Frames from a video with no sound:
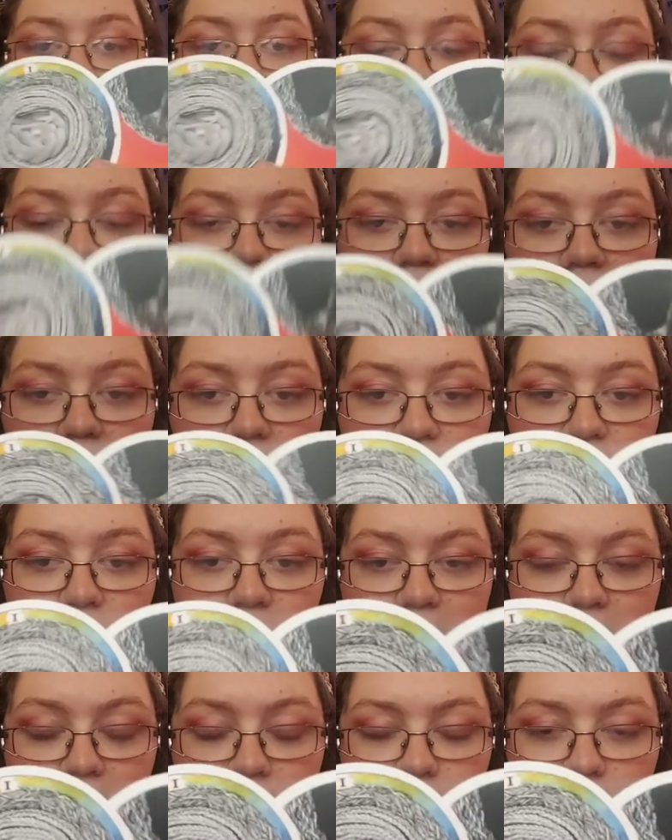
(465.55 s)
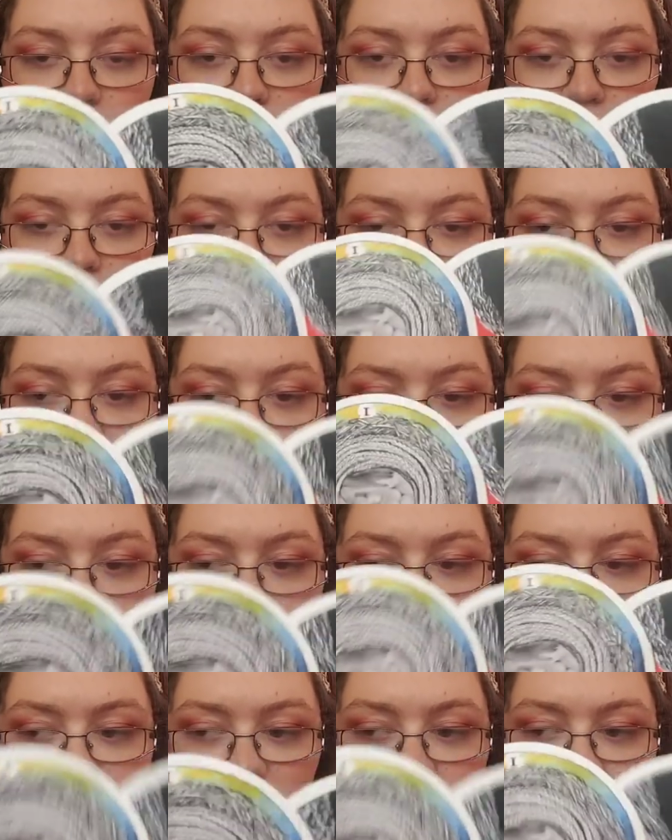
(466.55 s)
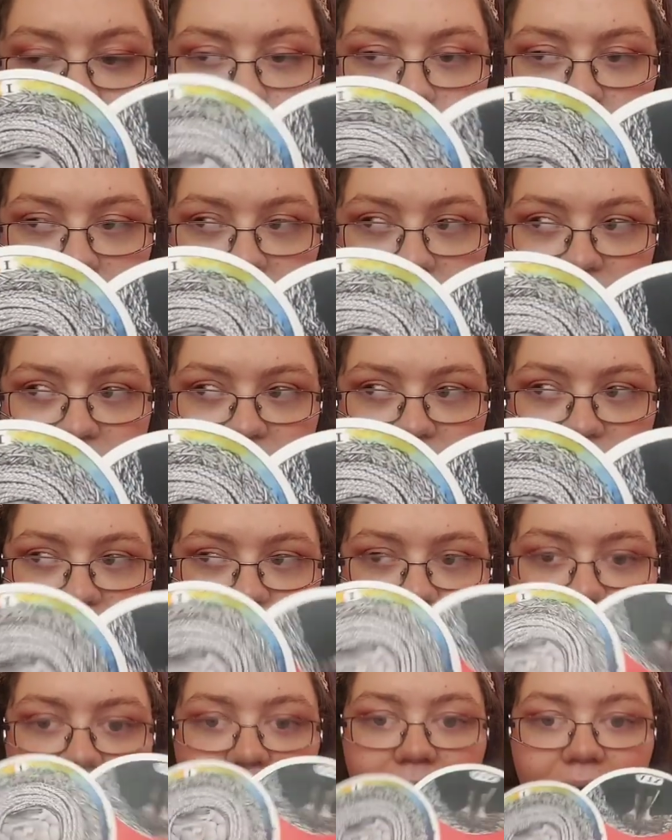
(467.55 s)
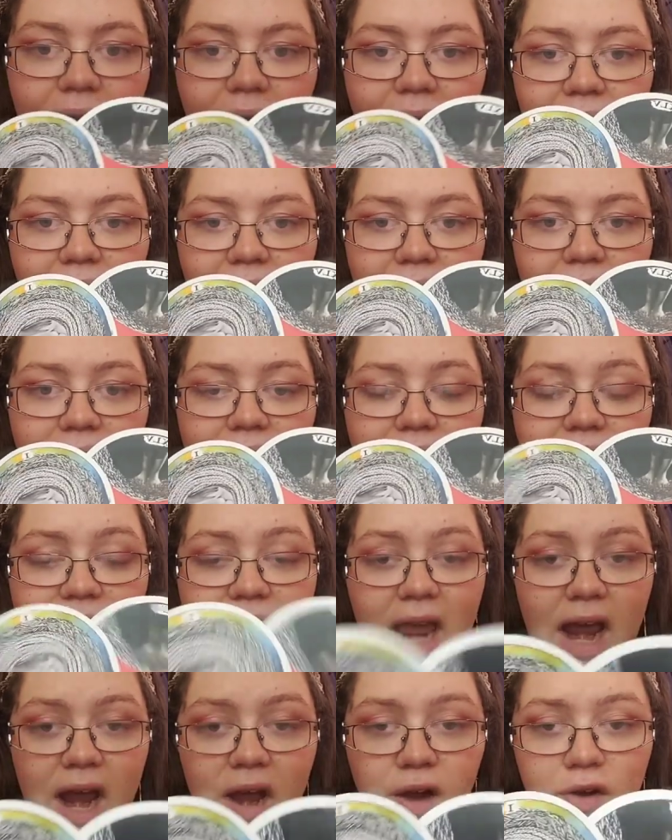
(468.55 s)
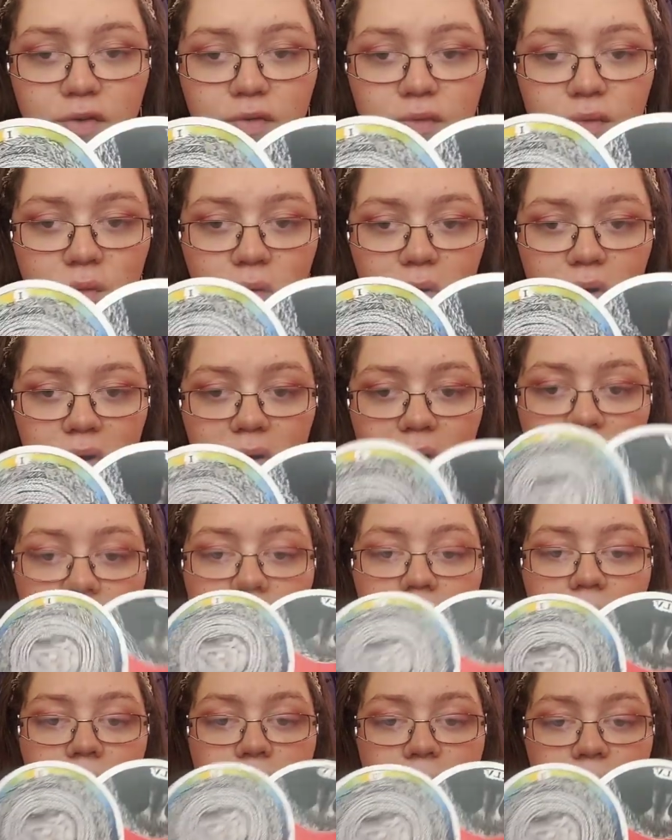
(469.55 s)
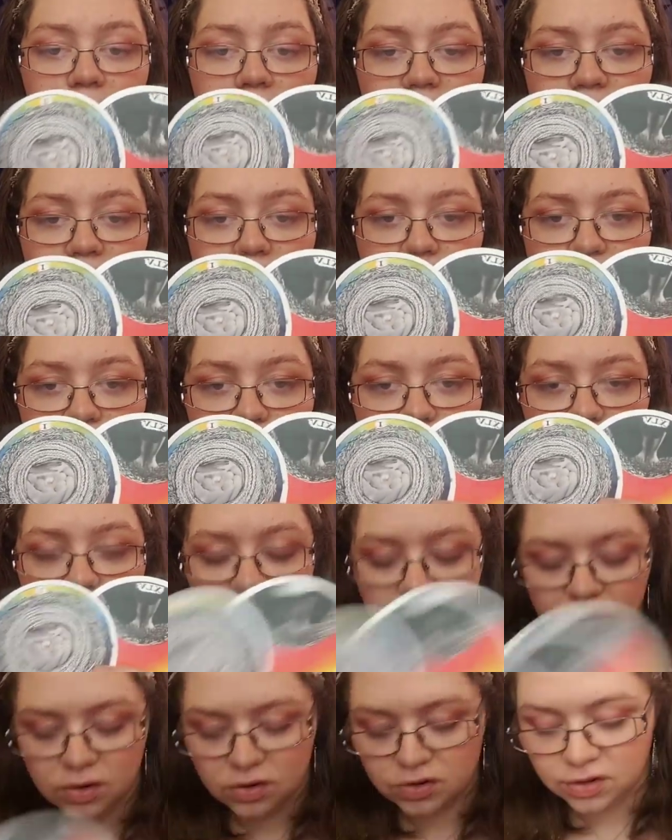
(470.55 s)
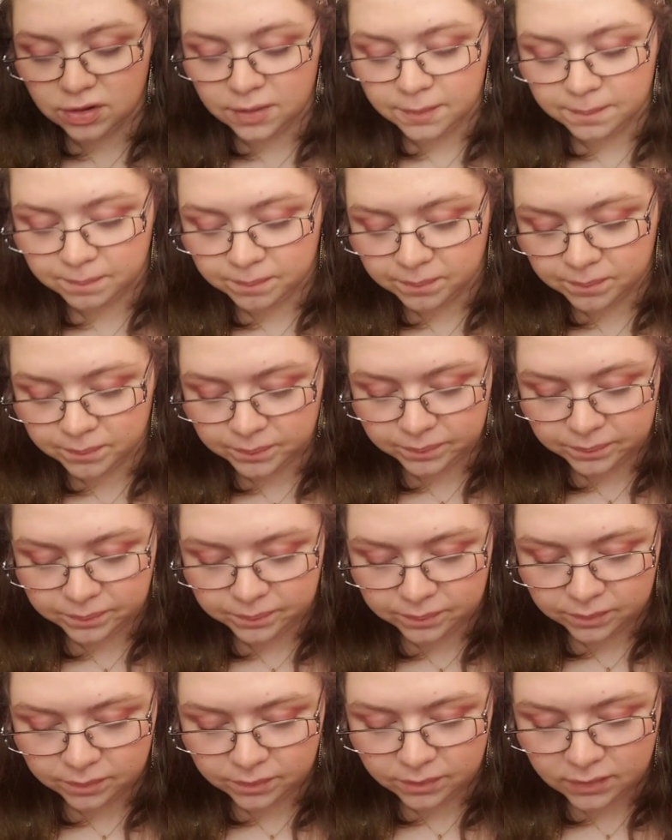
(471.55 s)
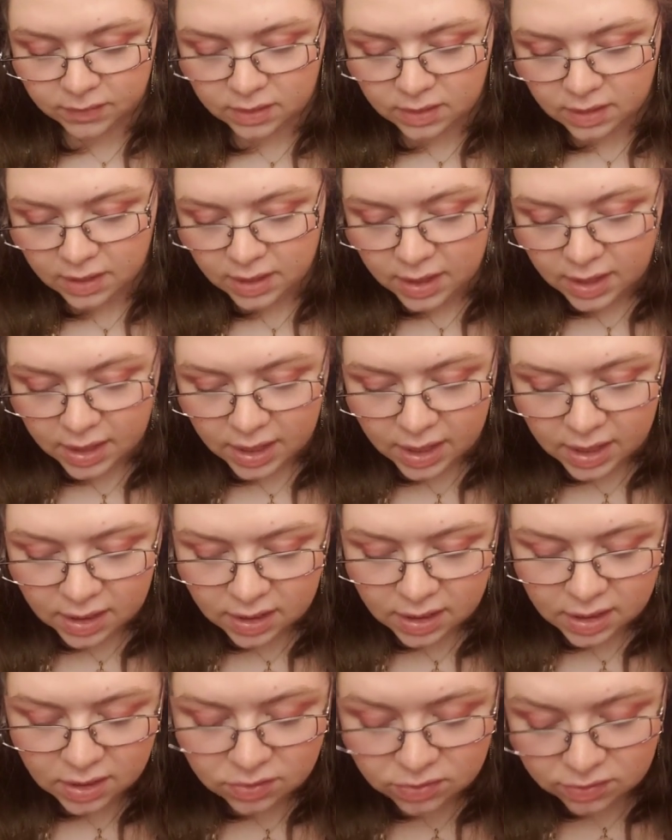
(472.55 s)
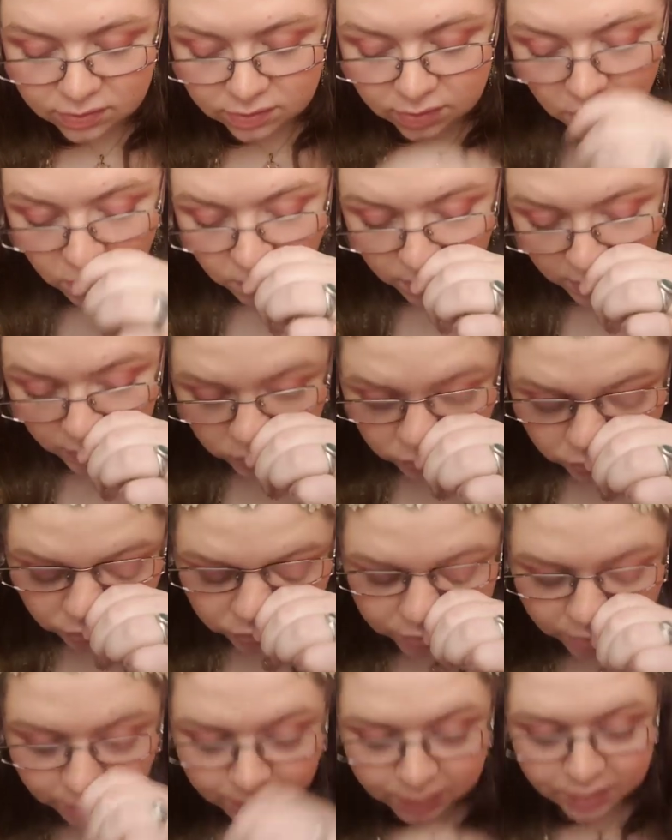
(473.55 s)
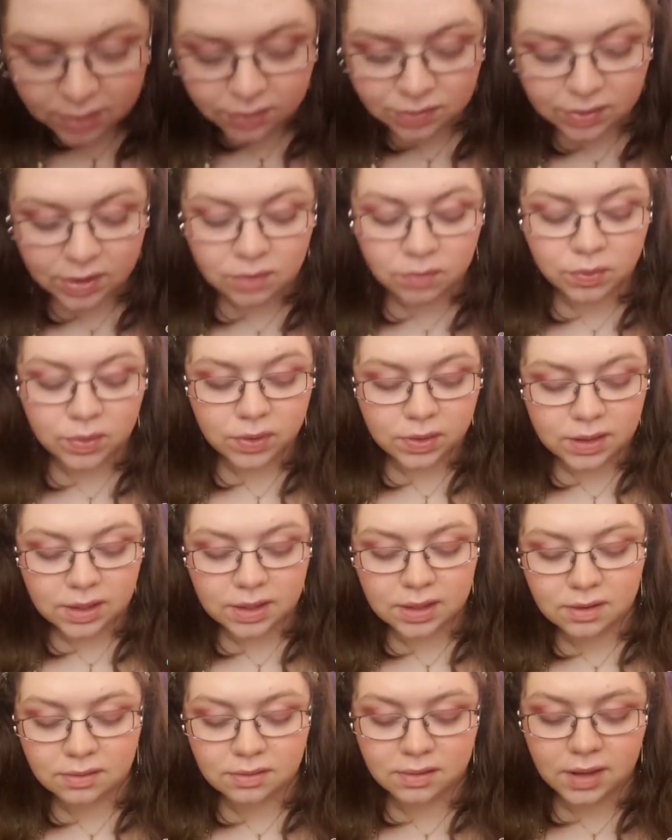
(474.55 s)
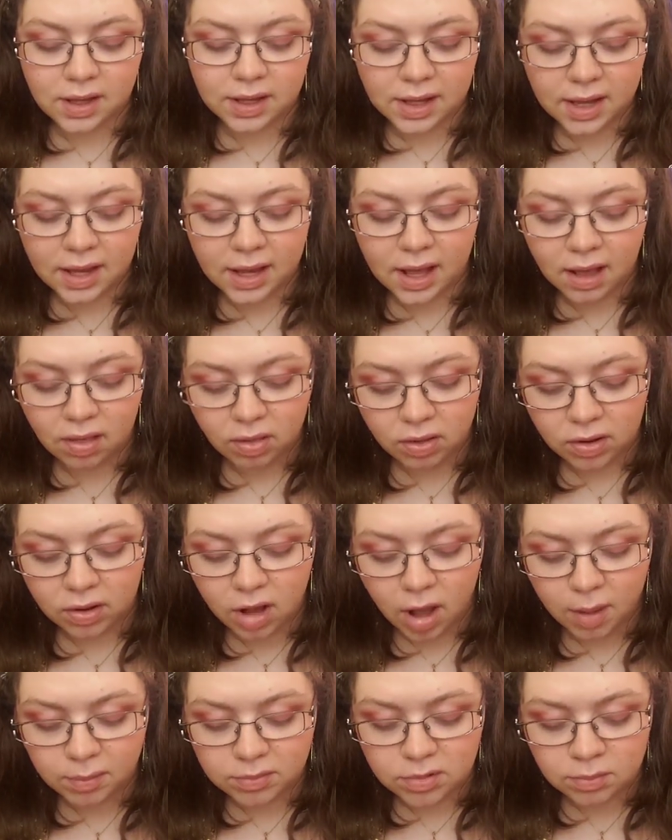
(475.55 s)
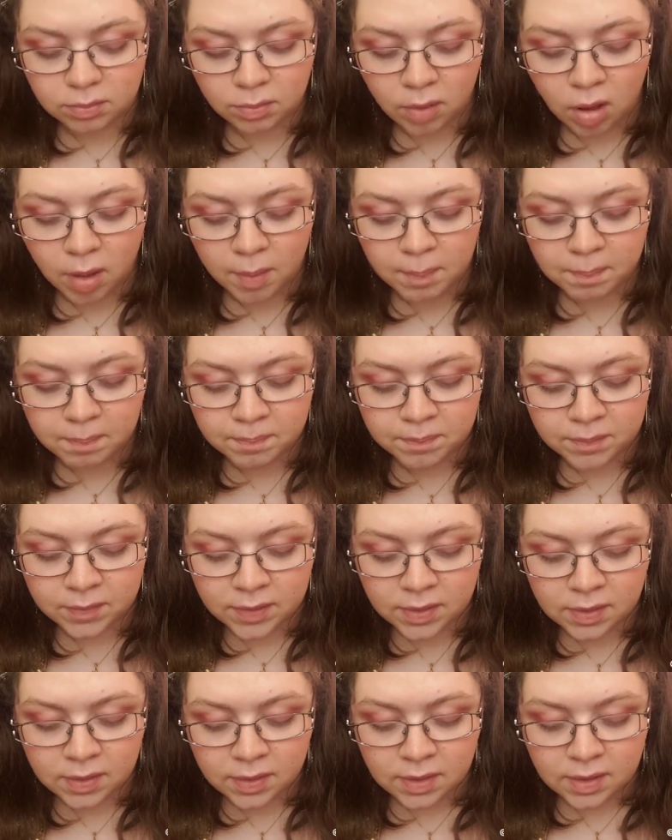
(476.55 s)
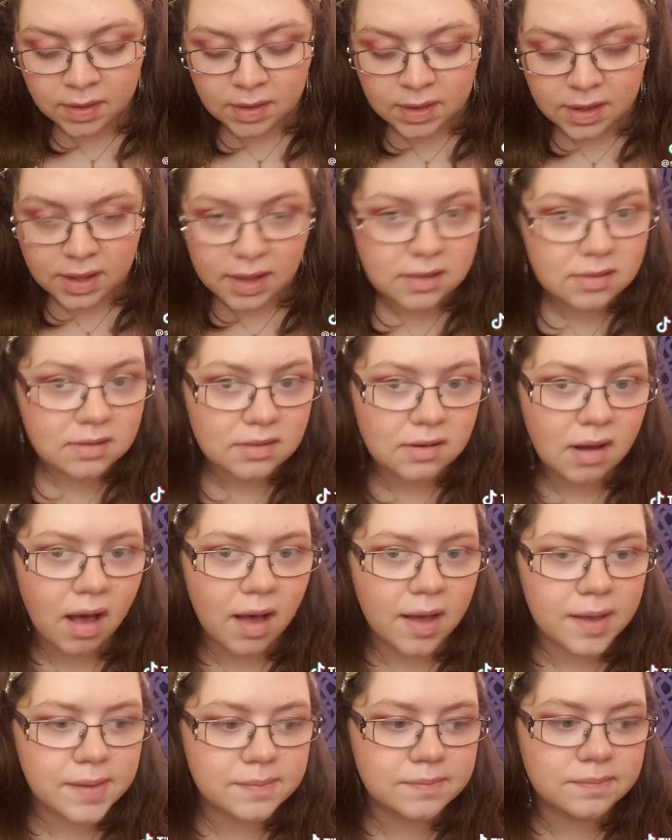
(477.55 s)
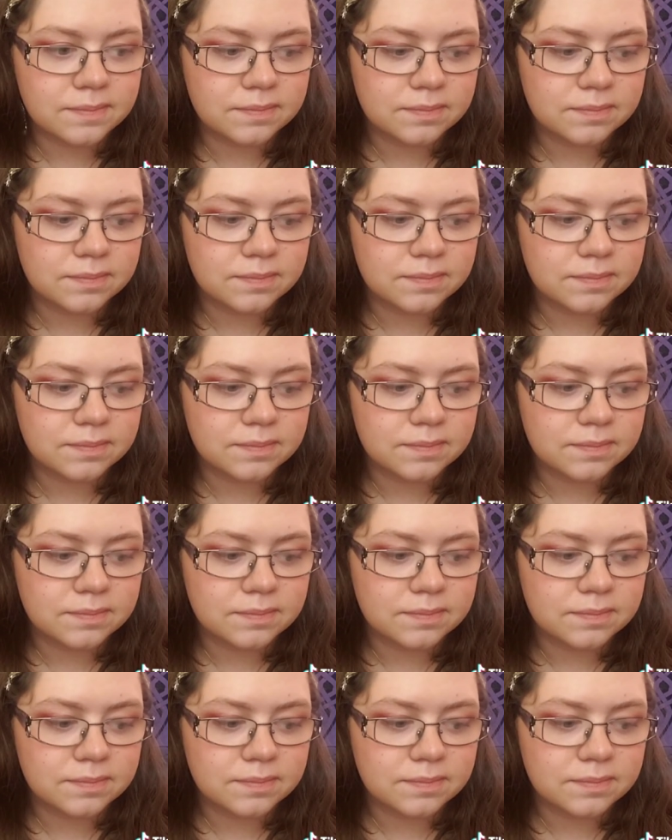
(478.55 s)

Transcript: but the other people that were being suppressed and cared for by this energy. It, it's so interesting because it really is like a helicopter mom. It's not,